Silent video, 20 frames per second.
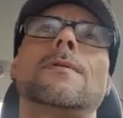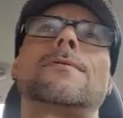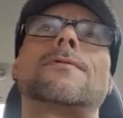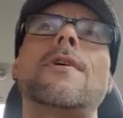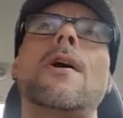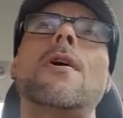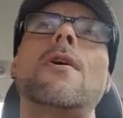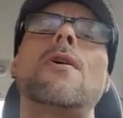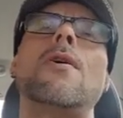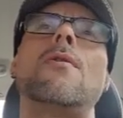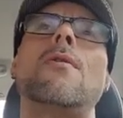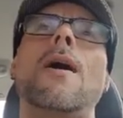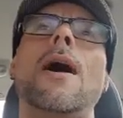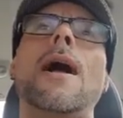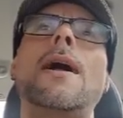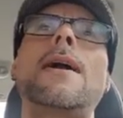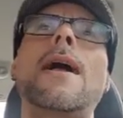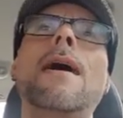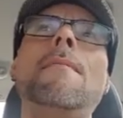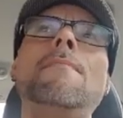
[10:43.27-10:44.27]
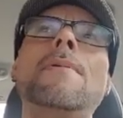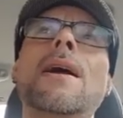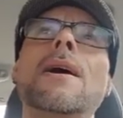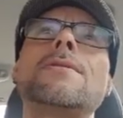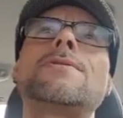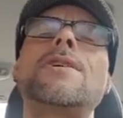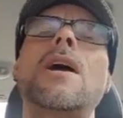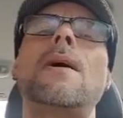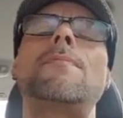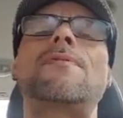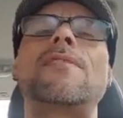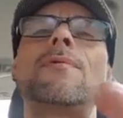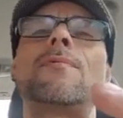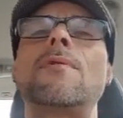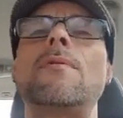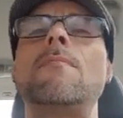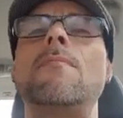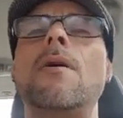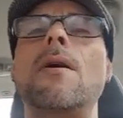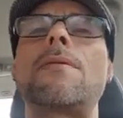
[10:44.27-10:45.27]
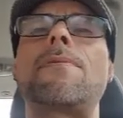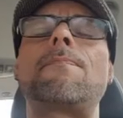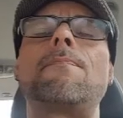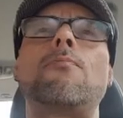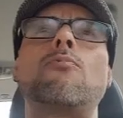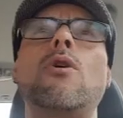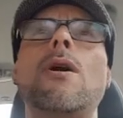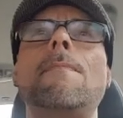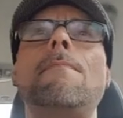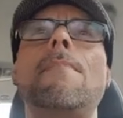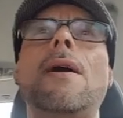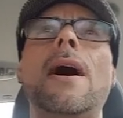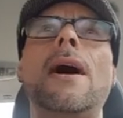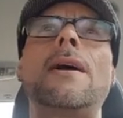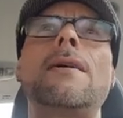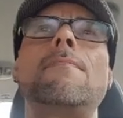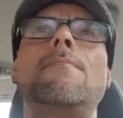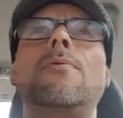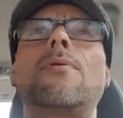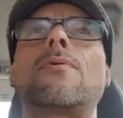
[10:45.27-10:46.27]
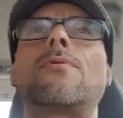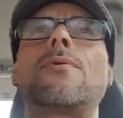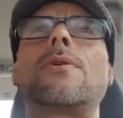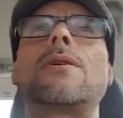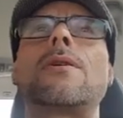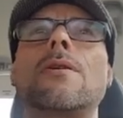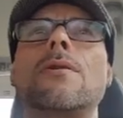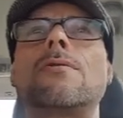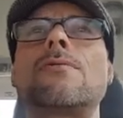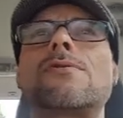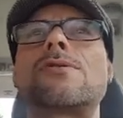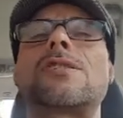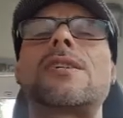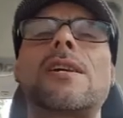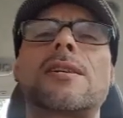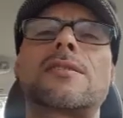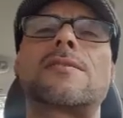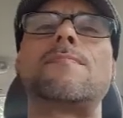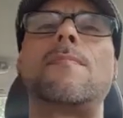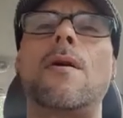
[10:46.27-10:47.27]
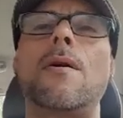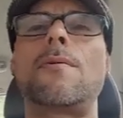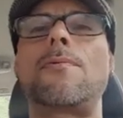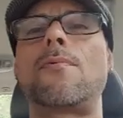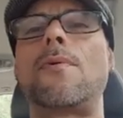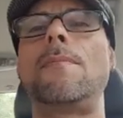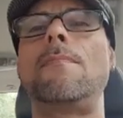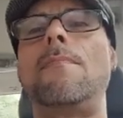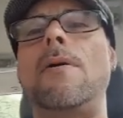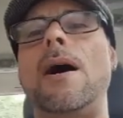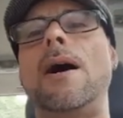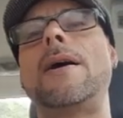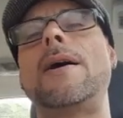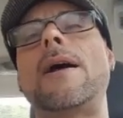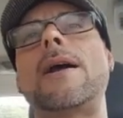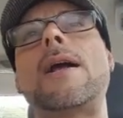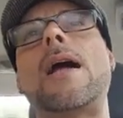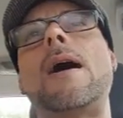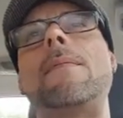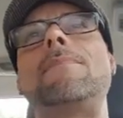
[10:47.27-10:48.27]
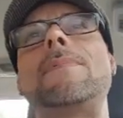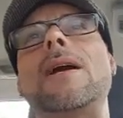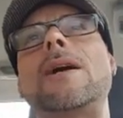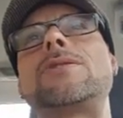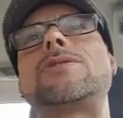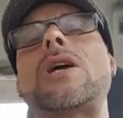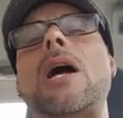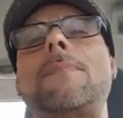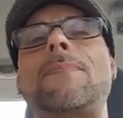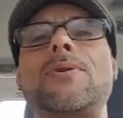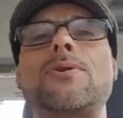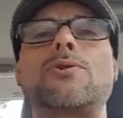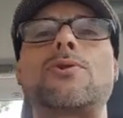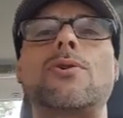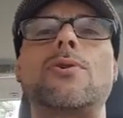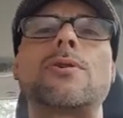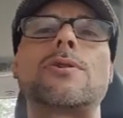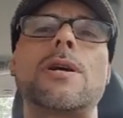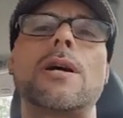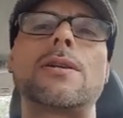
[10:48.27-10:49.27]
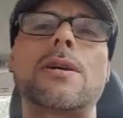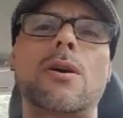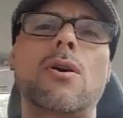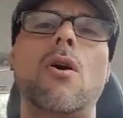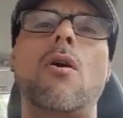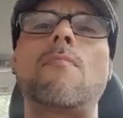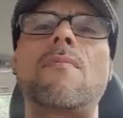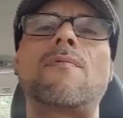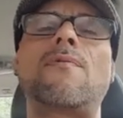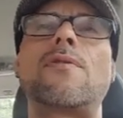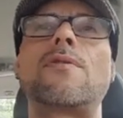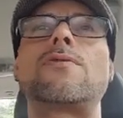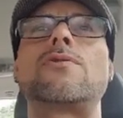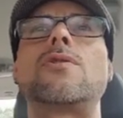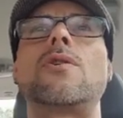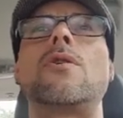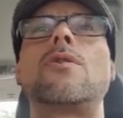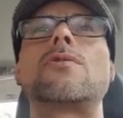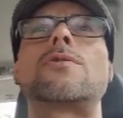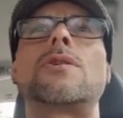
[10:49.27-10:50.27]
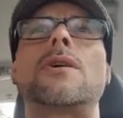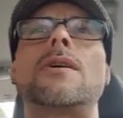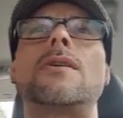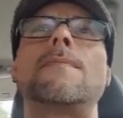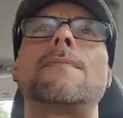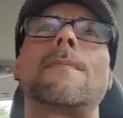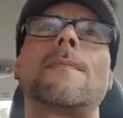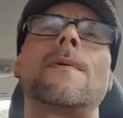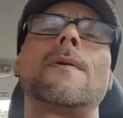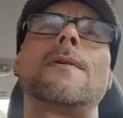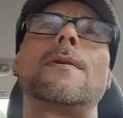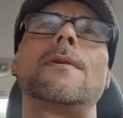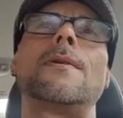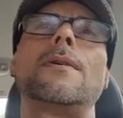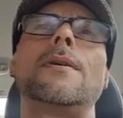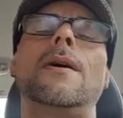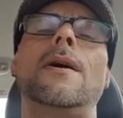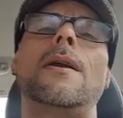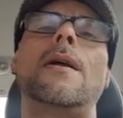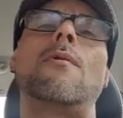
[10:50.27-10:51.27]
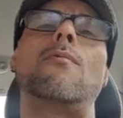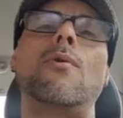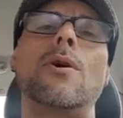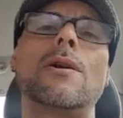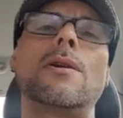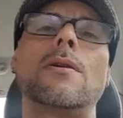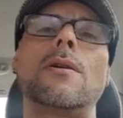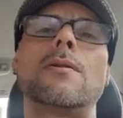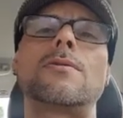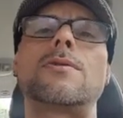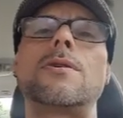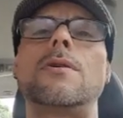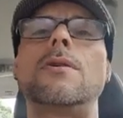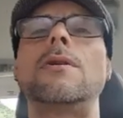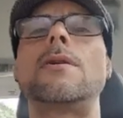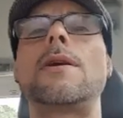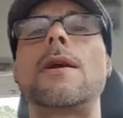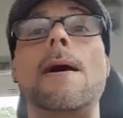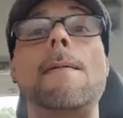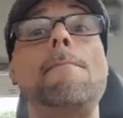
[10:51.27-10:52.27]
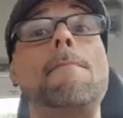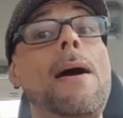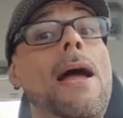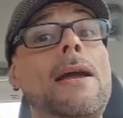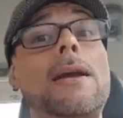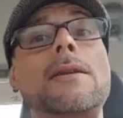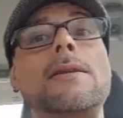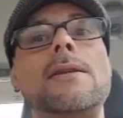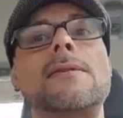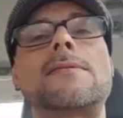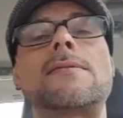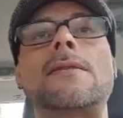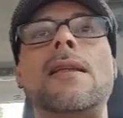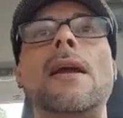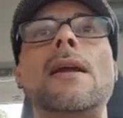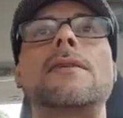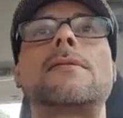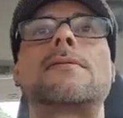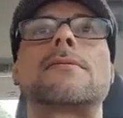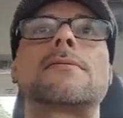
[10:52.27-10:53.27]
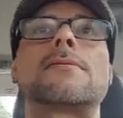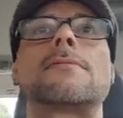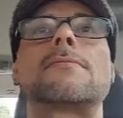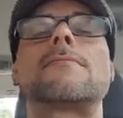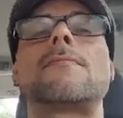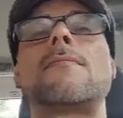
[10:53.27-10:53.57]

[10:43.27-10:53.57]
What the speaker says: So I got me a job. Several months went by in Puerto Rico. 6 months went by. I got me a job in Georgia. They called me from Georgia, and I went on a journey. I'm back in the States.